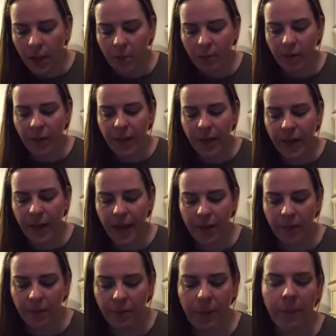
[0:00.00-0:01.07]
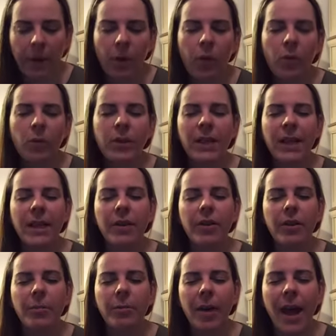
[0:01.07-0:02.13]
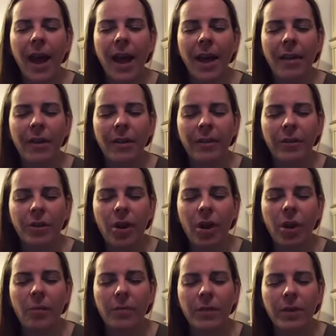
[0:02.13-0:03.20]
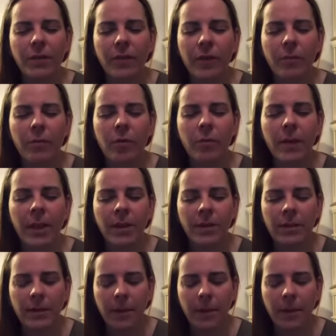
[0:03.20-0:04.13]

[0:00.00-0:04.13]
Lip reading: Breathing in, maybe holding your breath at the top just for a moment,